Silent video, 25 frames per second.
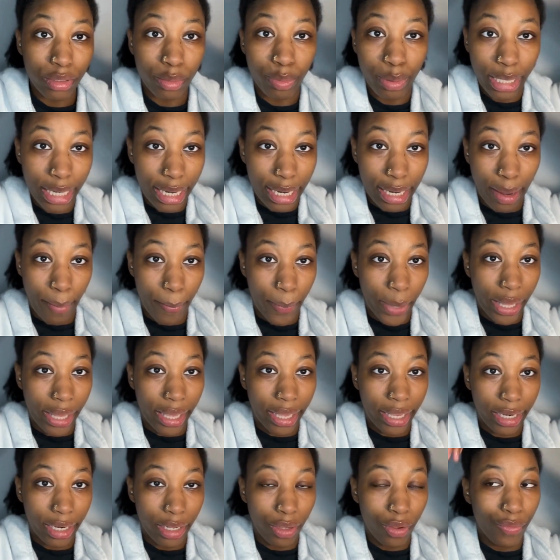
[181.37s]
put it in a
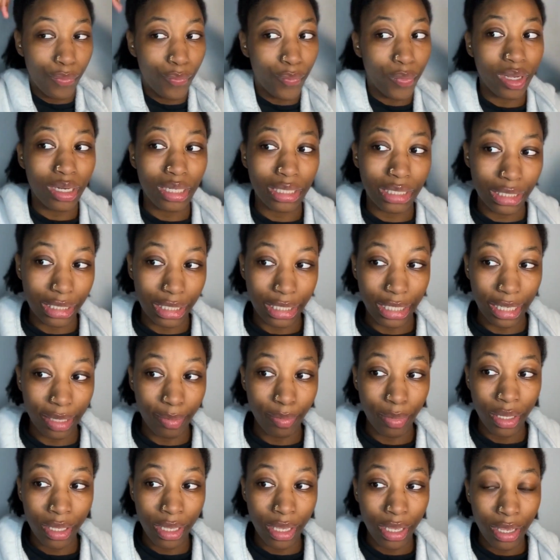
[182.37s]
bun, went to sleep,
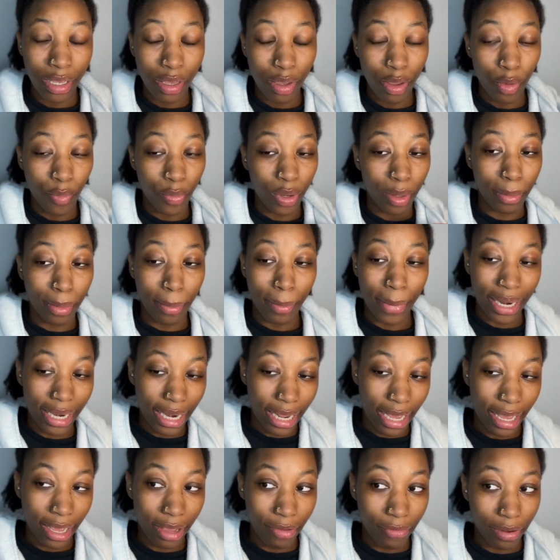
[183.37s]
went about my
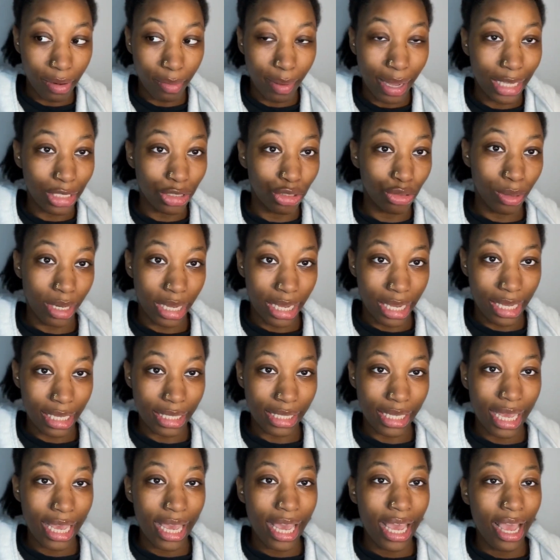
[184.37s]
day for the past 2 days.
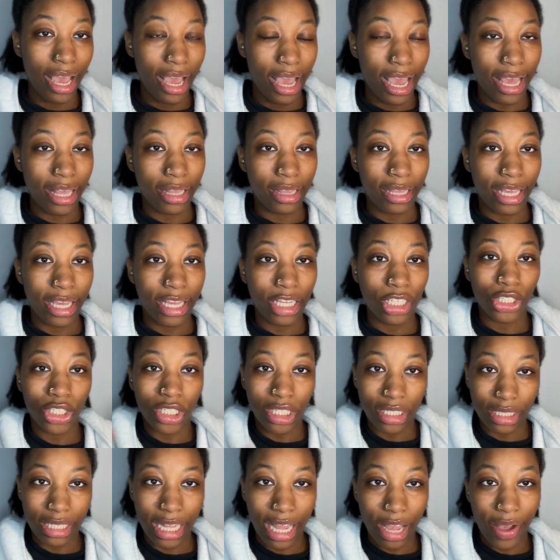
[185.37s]
And then just
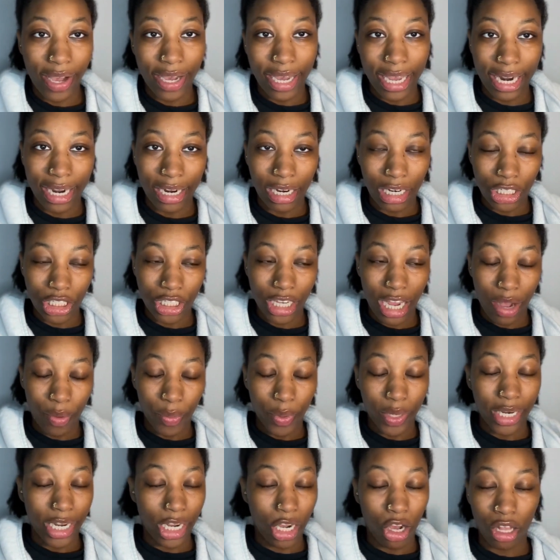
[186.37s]
now I got out of the shower
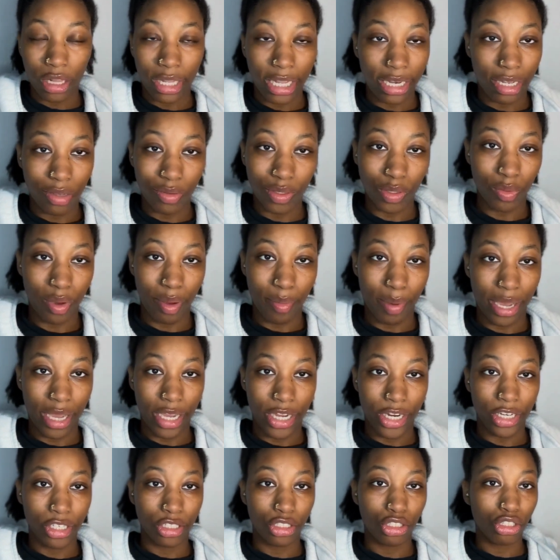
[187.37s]
and all I did was wet my
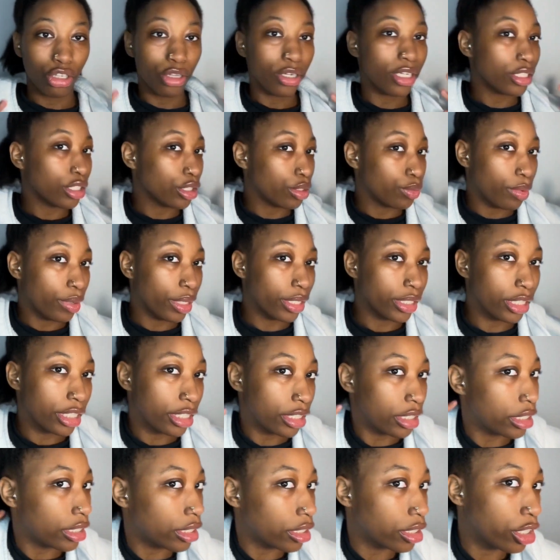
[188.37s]
hair. So this
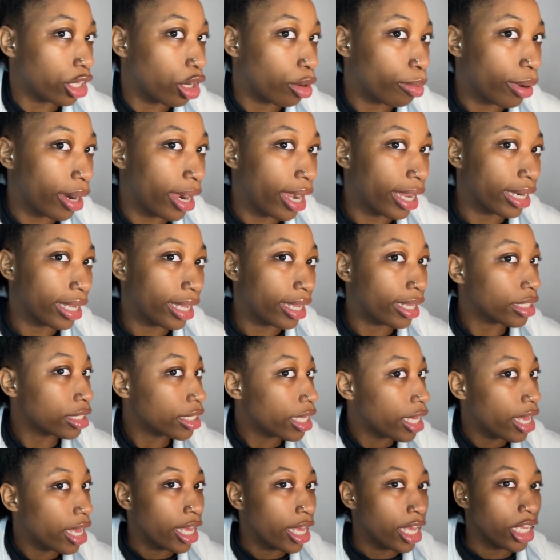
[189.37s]
is no product,
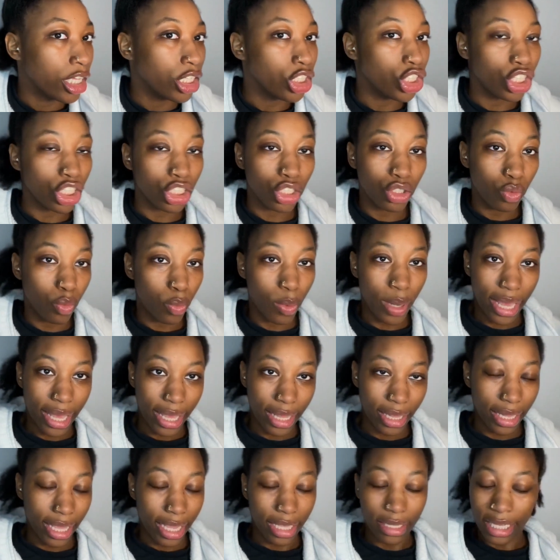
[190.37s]
just wet,
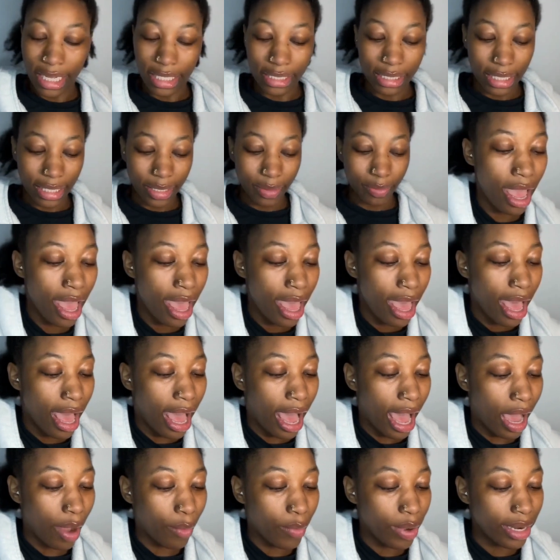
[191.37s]
like that's it.
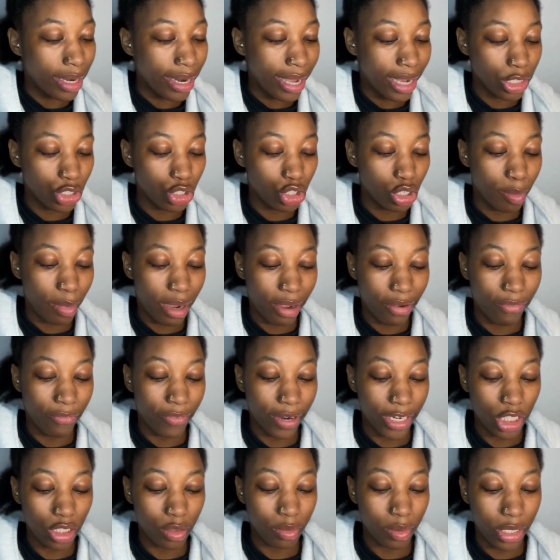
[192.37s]
I went natural my
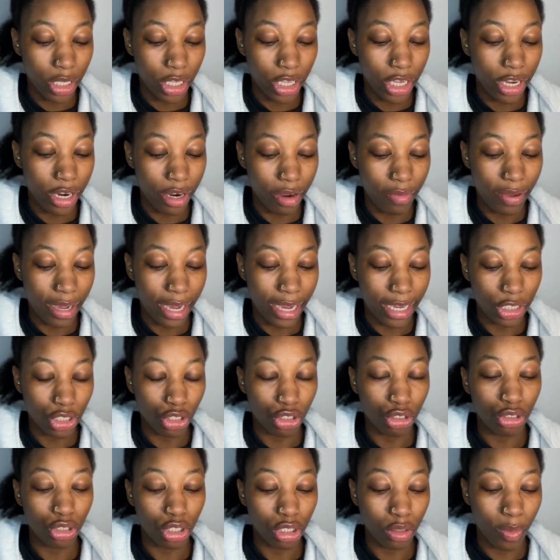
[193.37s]
freshman year of high
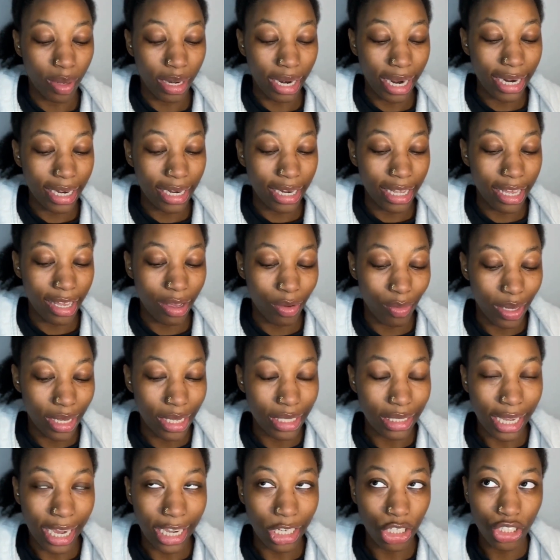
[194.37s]
school. So what I did was
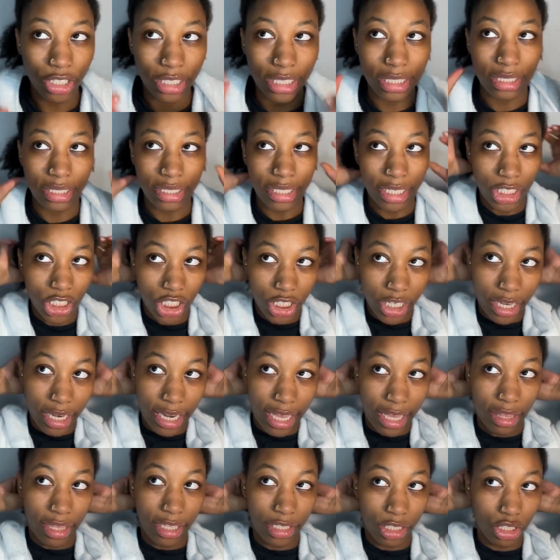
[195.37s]
I transitioned,
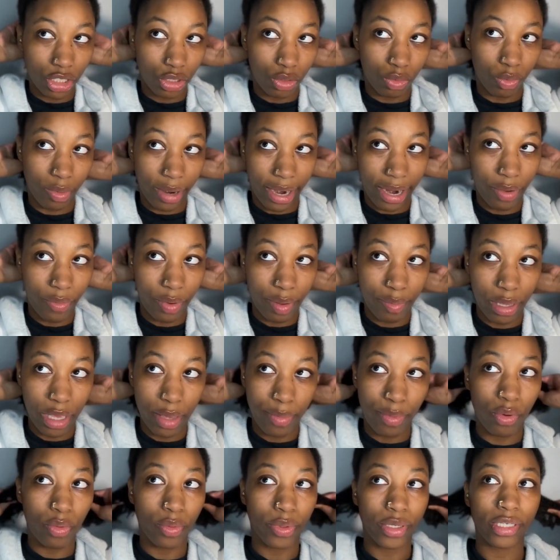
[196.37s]
and this is right when
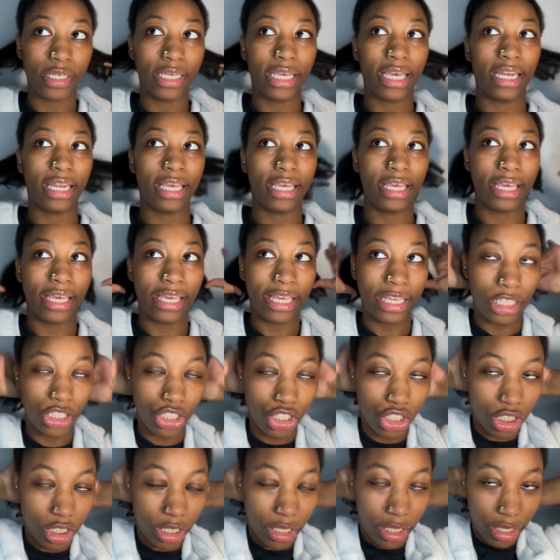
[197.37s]
people were getting
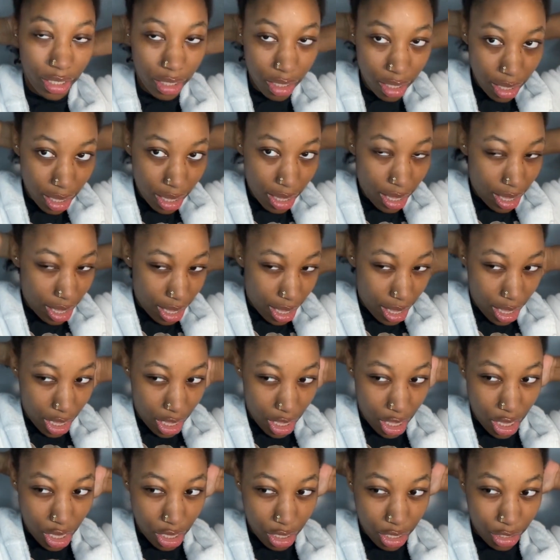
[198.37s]
into,
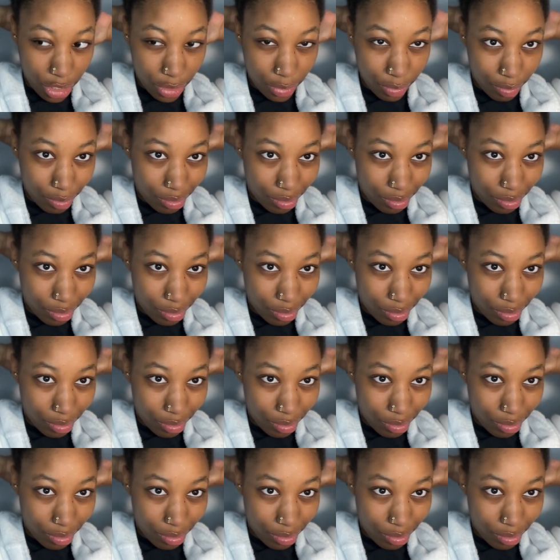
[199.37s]
you know,